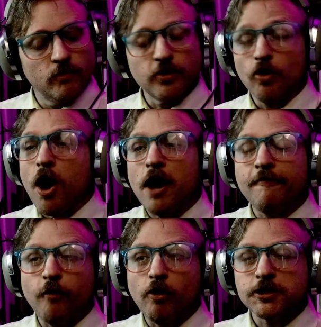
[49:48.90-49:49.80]
with law
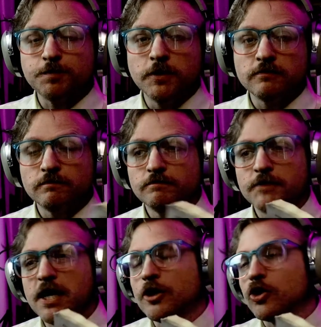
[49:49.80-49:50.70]
enforcement,
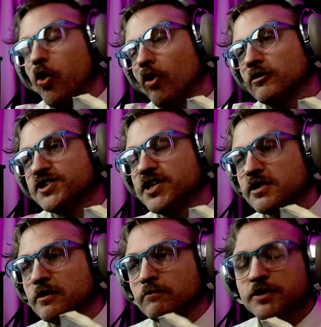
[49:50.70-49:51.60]
in the court
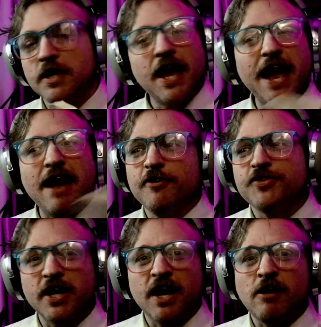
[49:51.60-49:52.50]
systems,
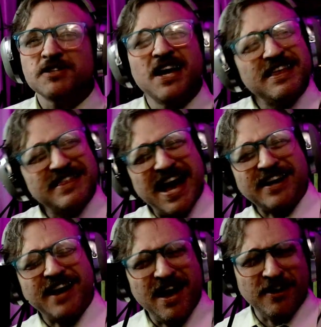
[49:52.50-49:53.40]
everything else.
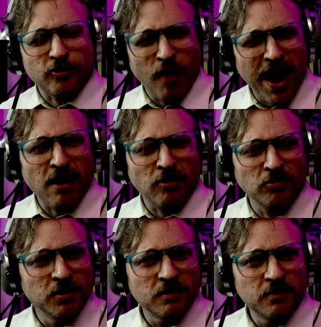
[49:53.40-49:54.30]
That kind of
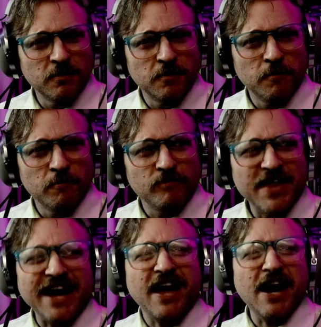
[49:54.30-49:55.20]
crowd,
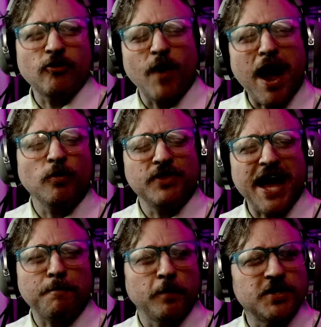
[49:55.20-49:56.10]
that kind of crowd with
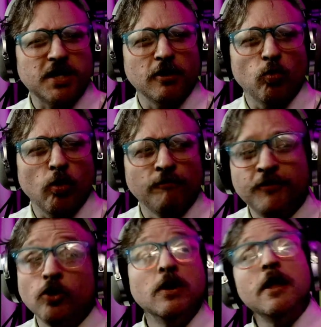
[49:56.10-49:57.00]
that particular
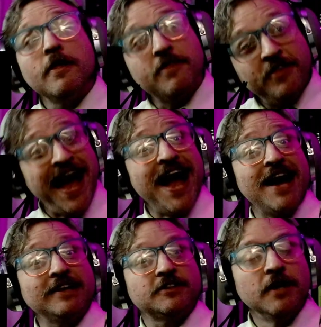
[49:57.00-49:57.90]
worldview,
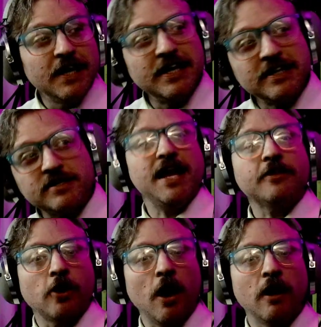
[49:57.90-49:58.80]
that is a
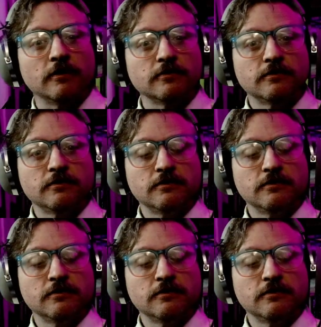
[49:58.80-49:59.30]
death call.